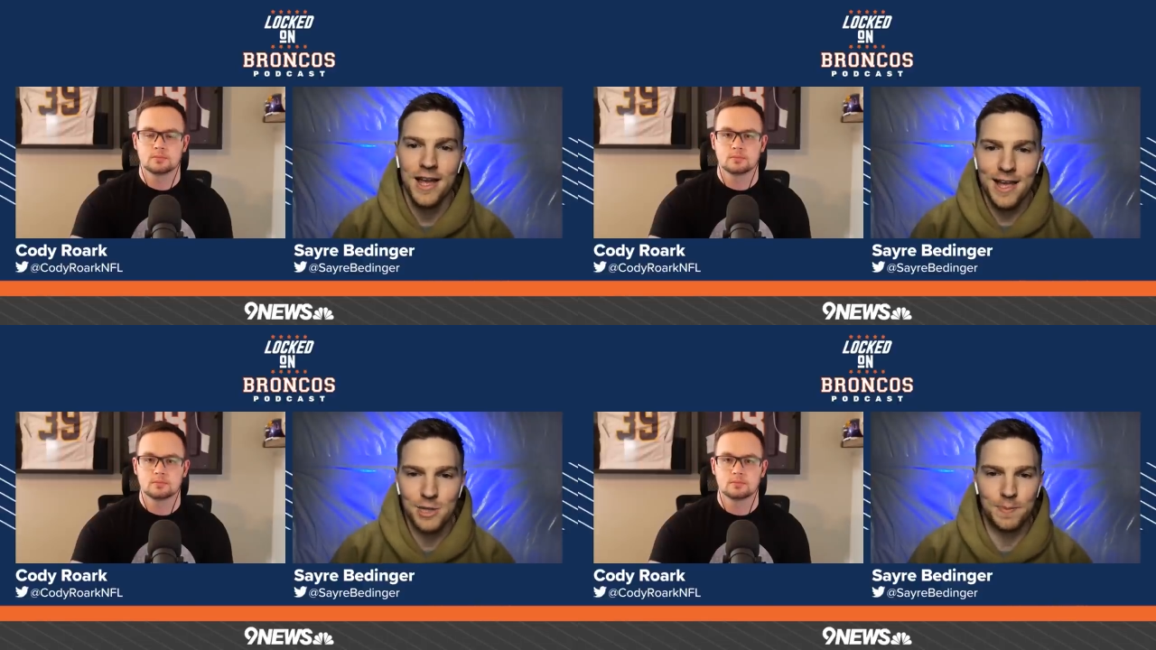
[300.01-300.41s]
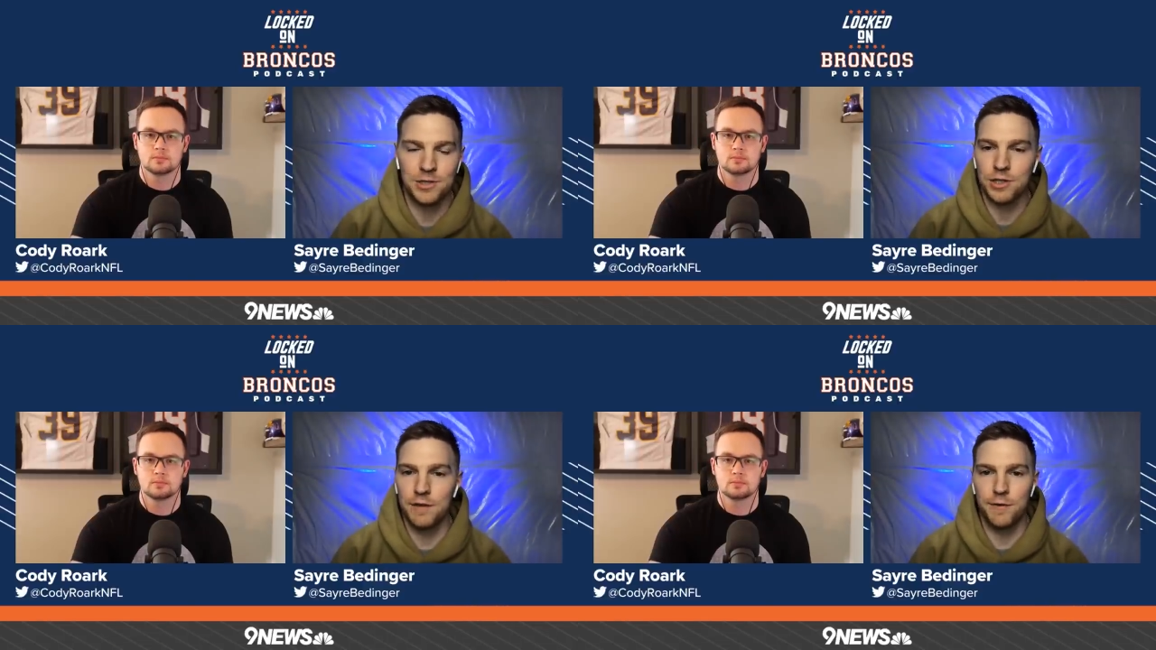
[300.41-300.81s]

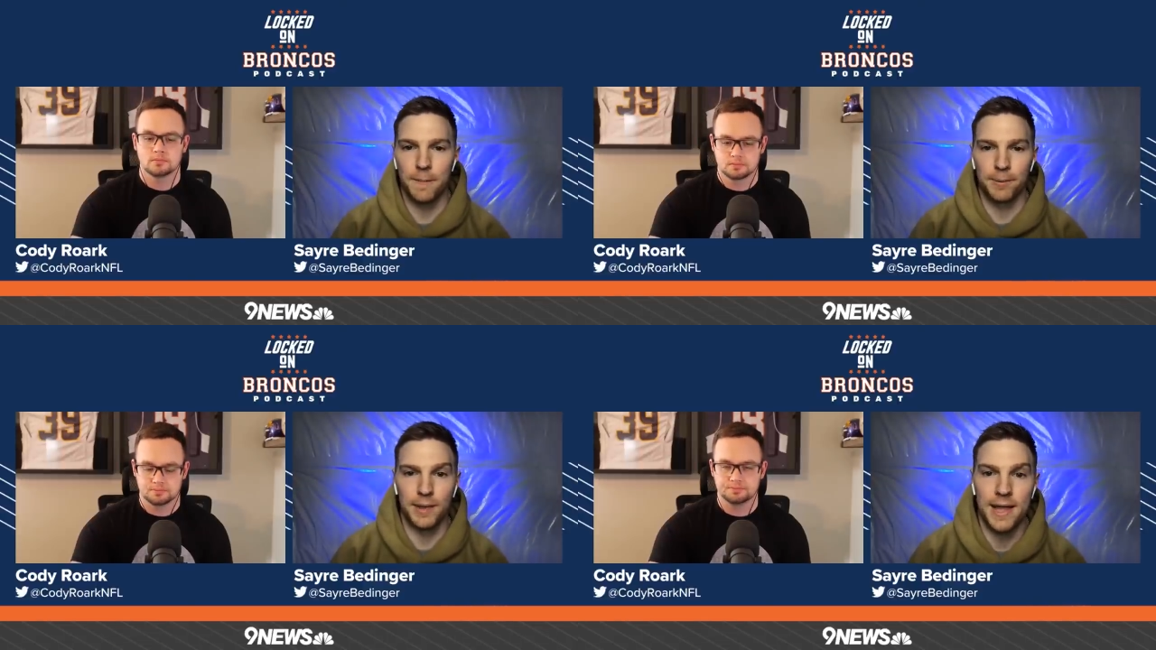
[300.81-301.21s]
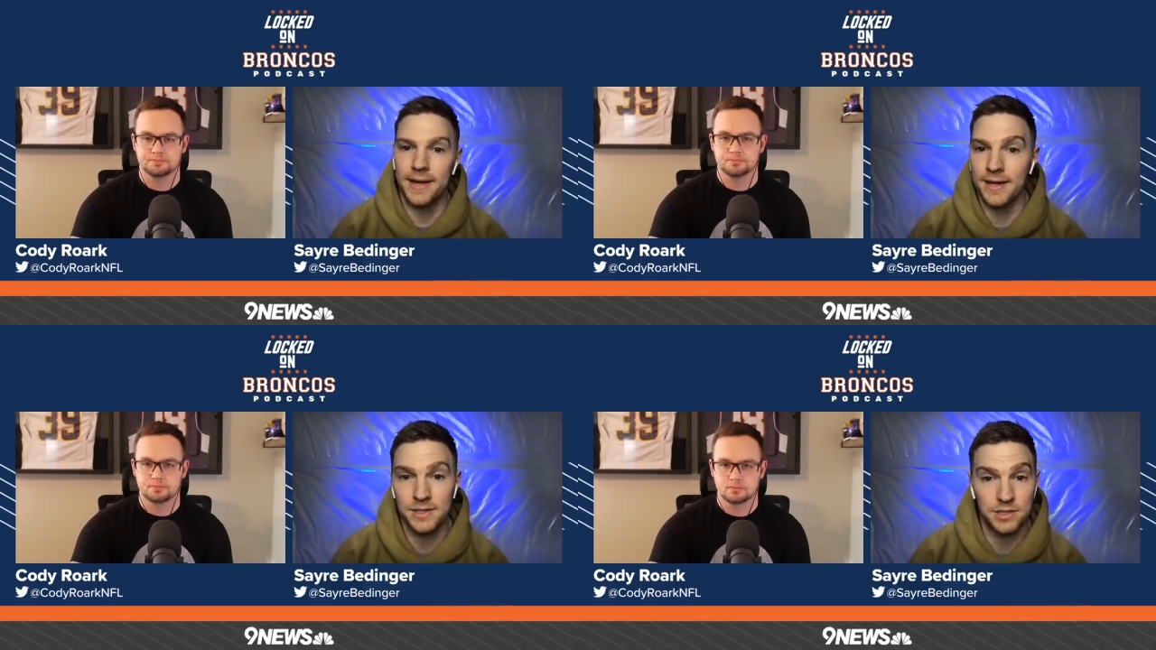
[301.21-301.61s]
Speaker 1: especially if your
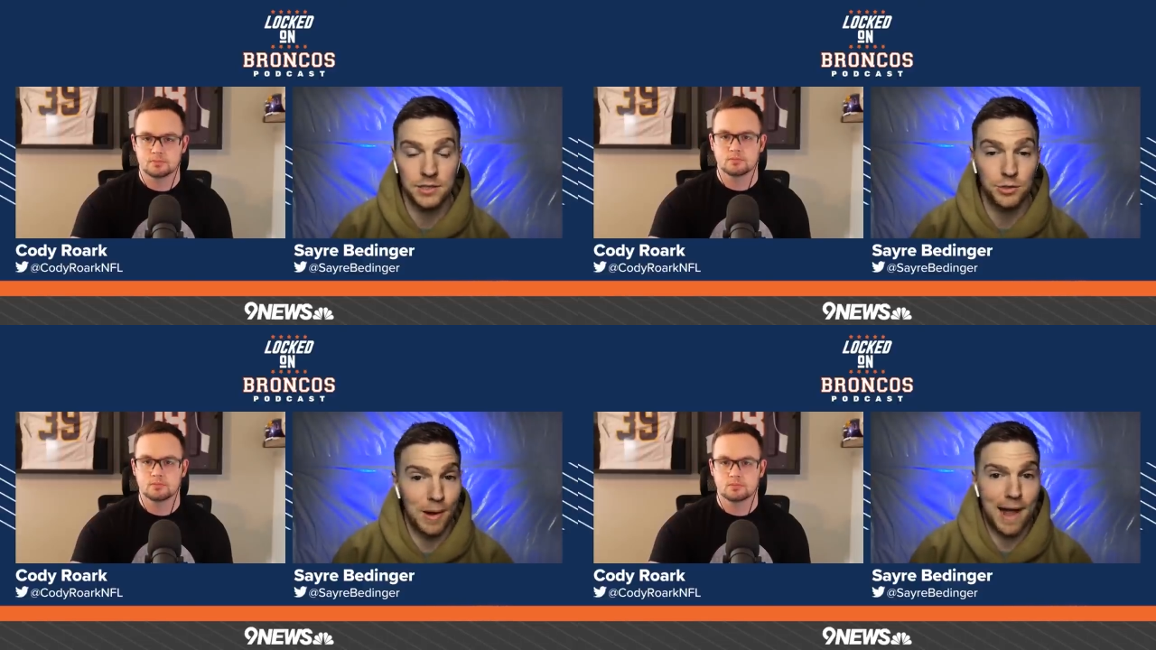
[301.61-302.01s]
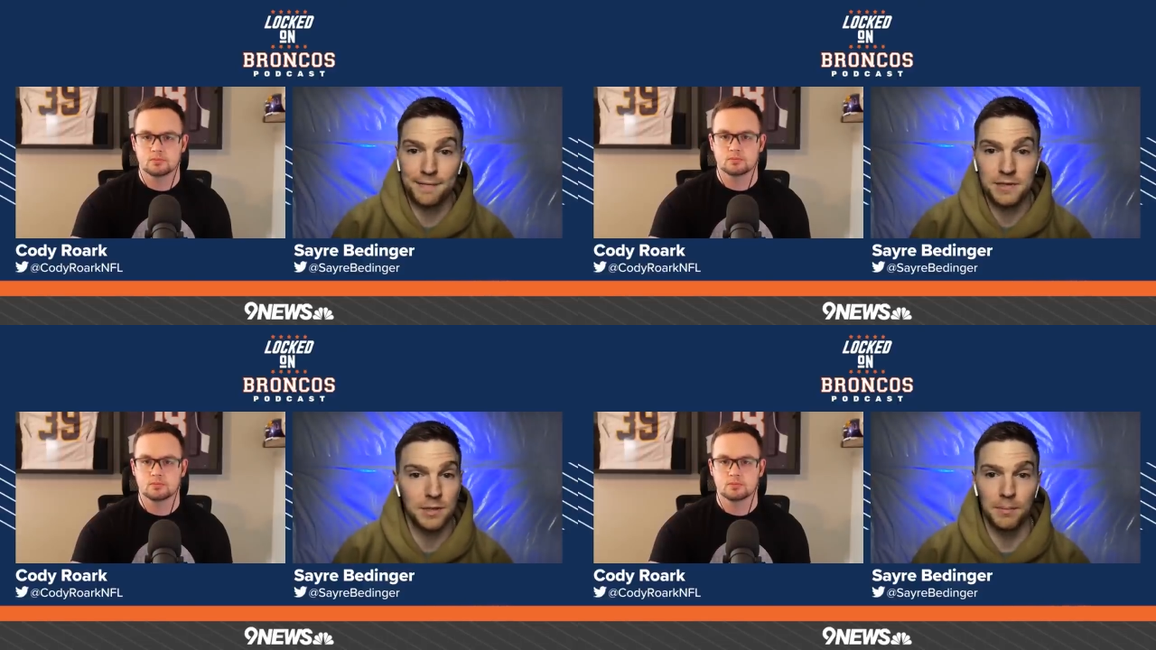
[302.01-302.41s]
plan is to
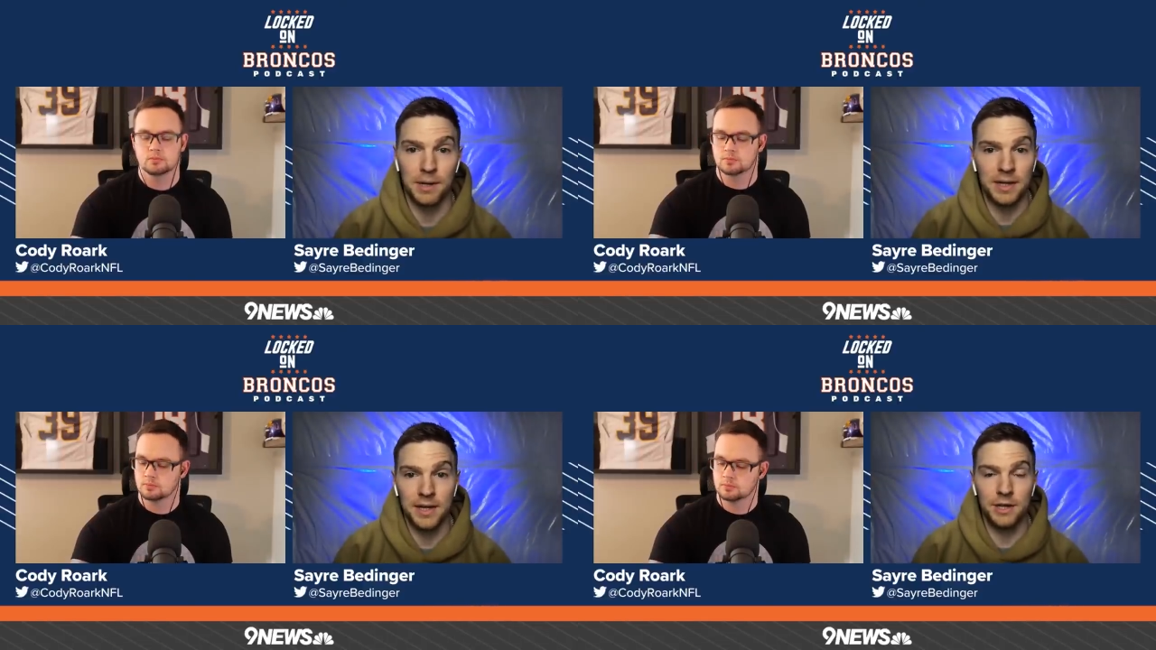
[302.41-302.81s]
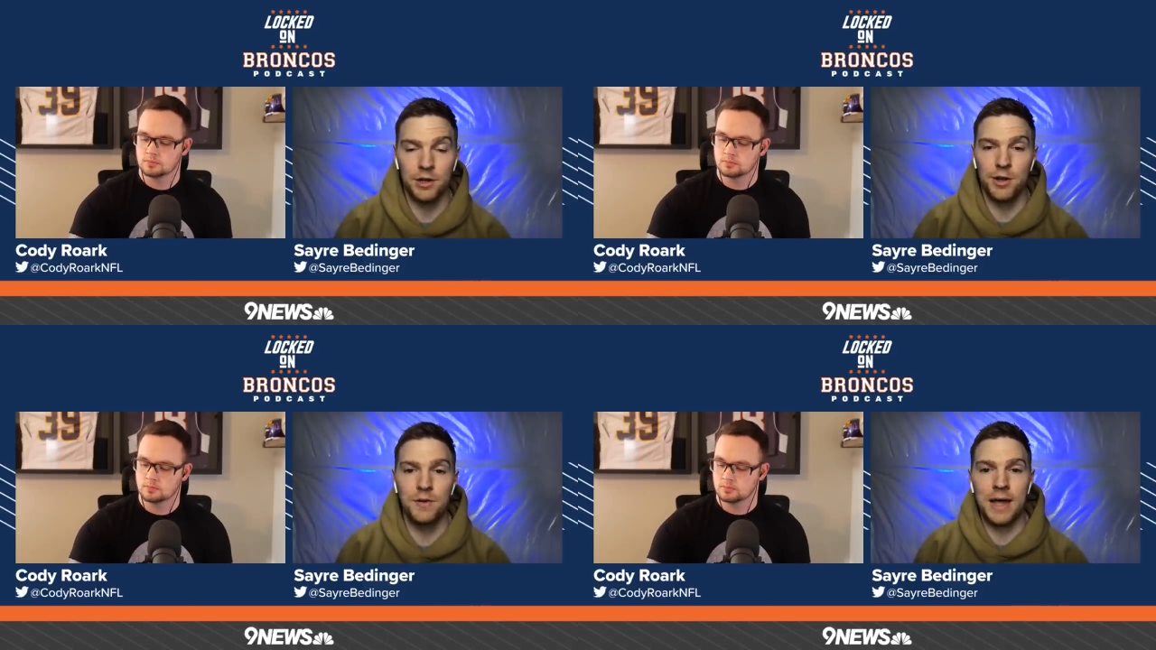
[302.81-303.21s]
draft somebody. You
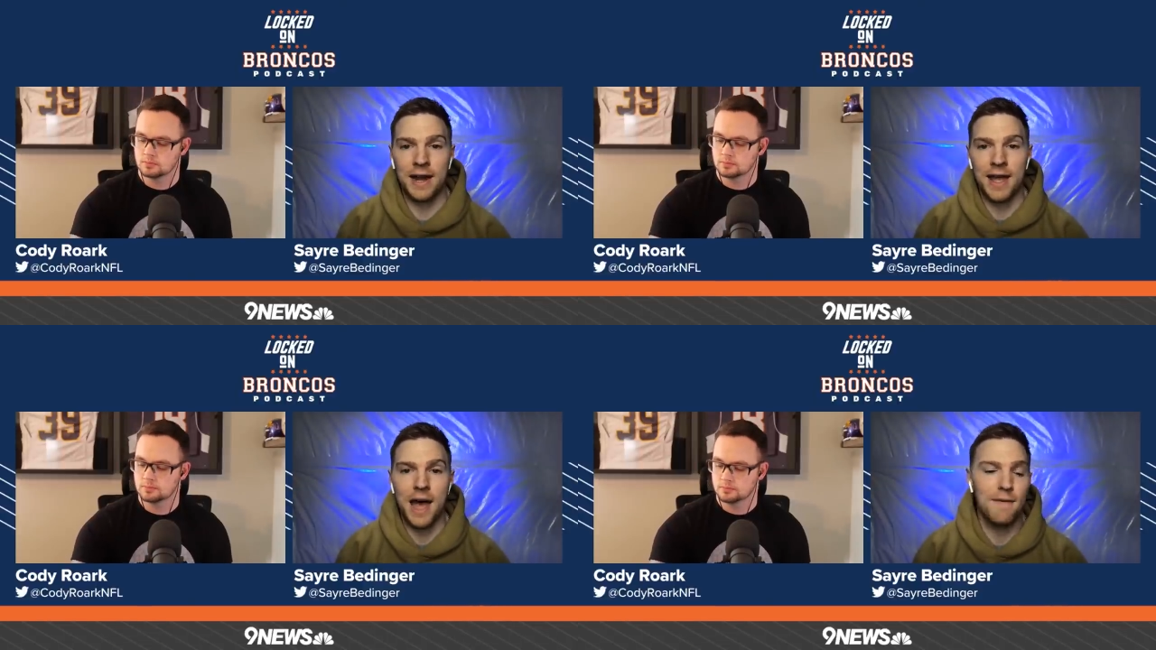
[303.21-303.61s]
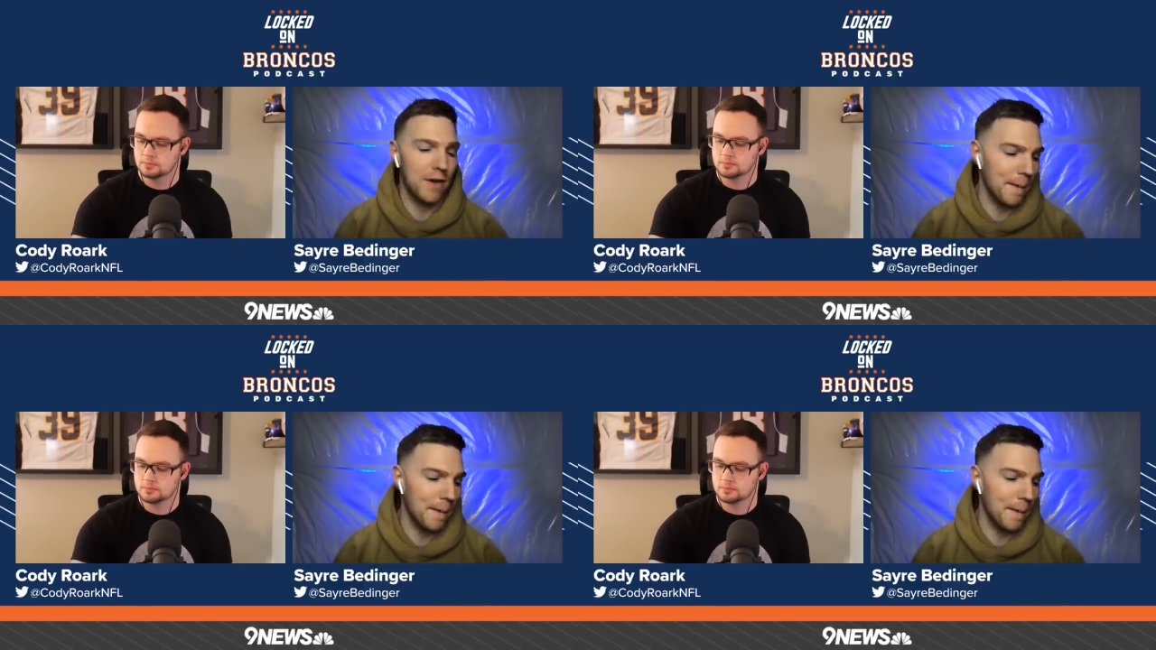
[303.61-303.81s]
know, you got to have